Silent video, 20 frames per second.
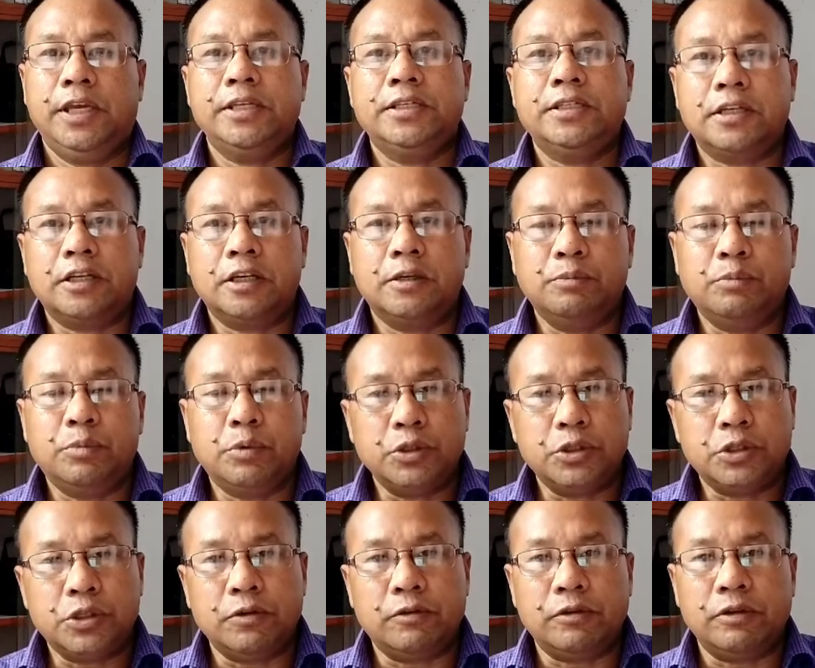is a
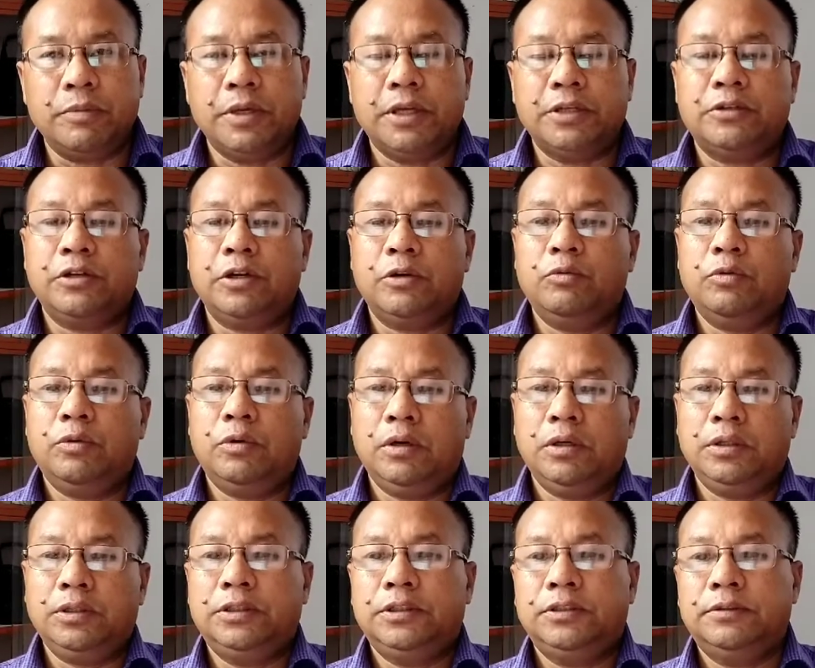composition of the material
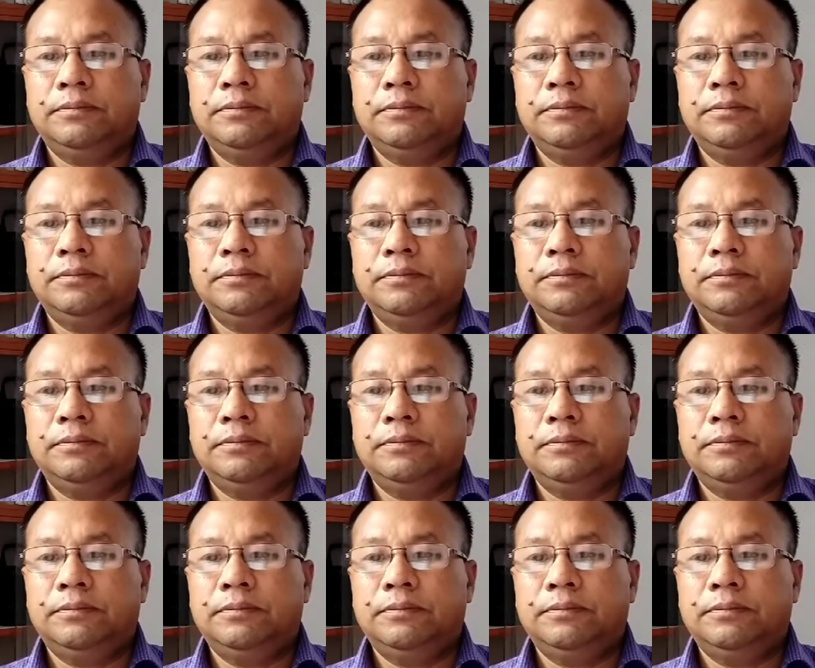world.